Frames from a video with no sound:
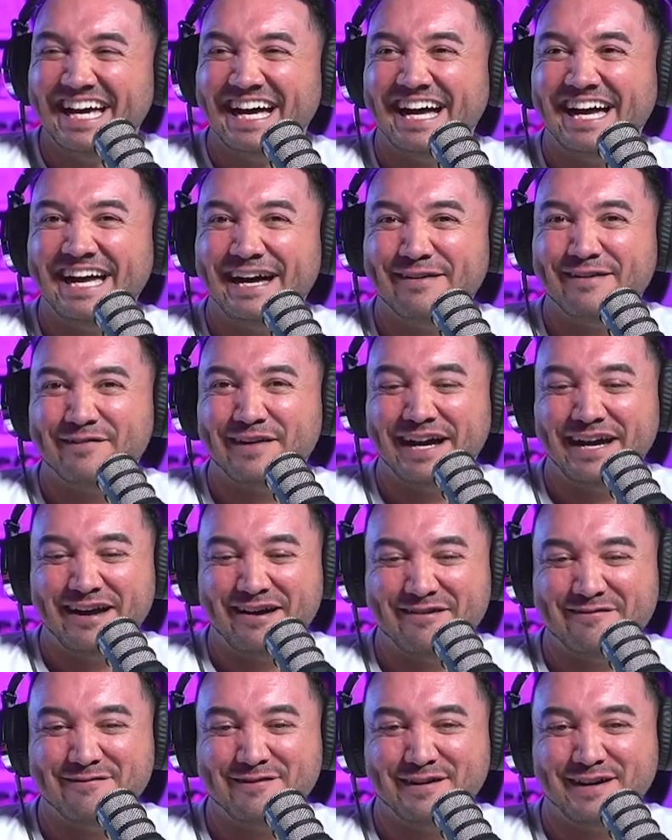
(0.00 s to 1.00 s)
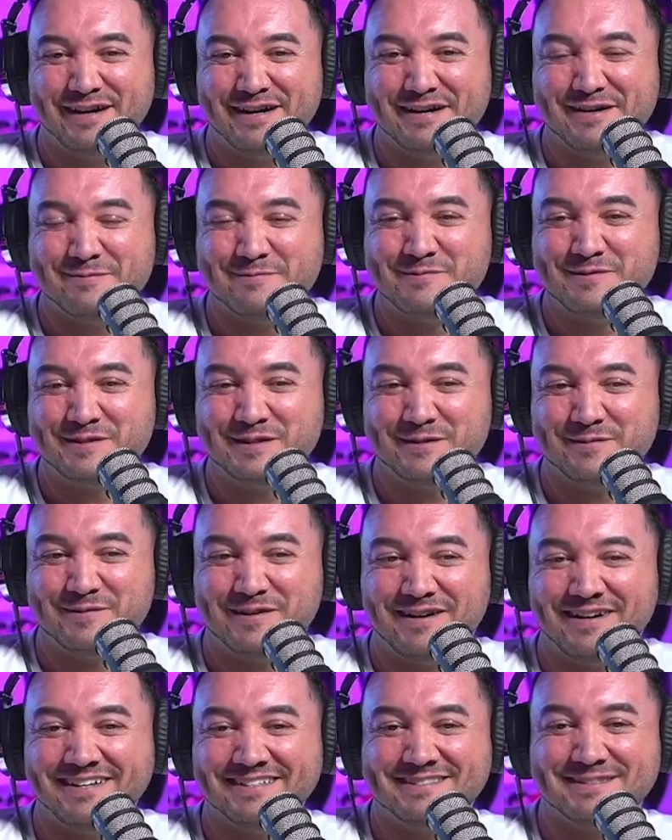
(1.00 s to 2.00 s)
I have, I have um, some
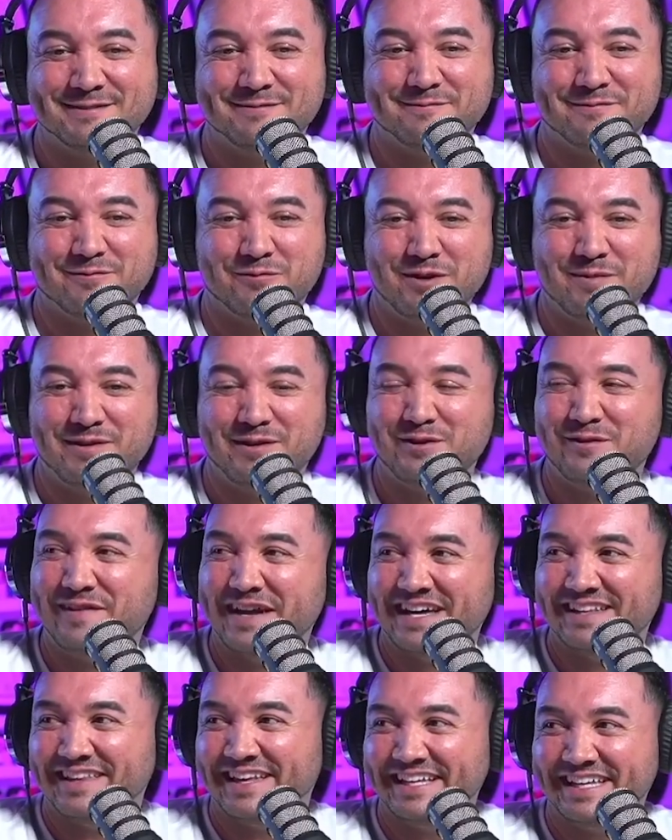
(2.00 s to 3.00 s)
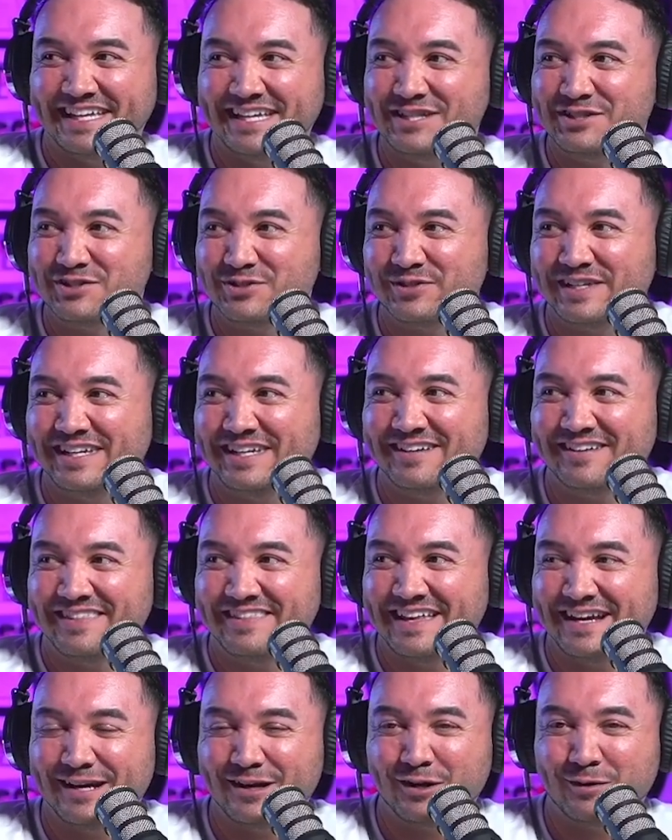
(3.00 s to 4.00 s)
awesome women who've had like injury here and
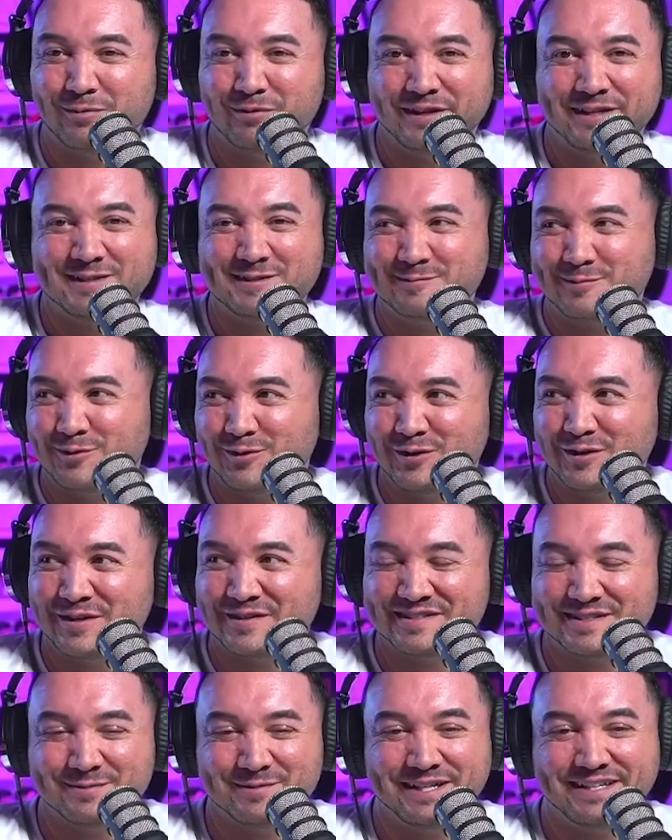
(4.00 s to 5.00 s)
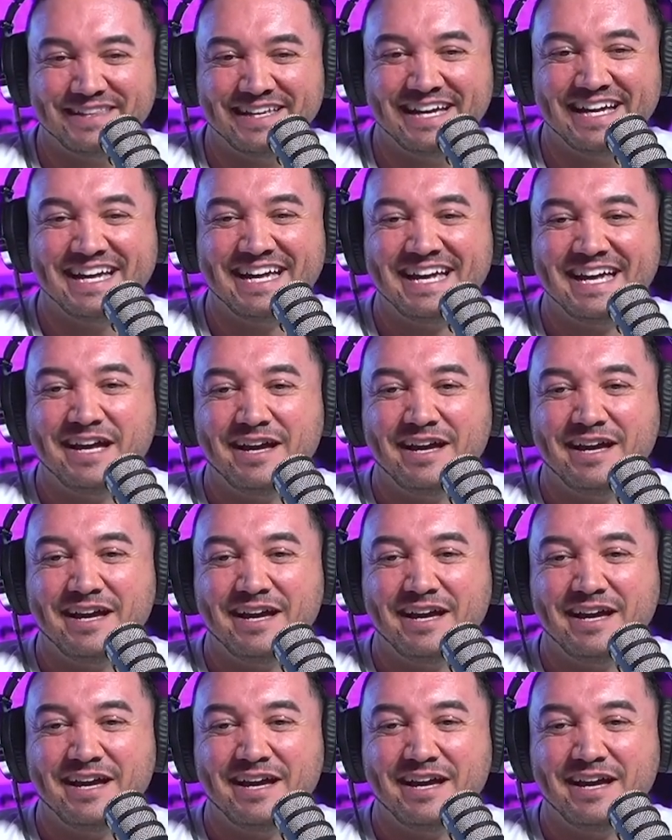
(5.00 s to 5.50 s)
there or play a sport or something like that.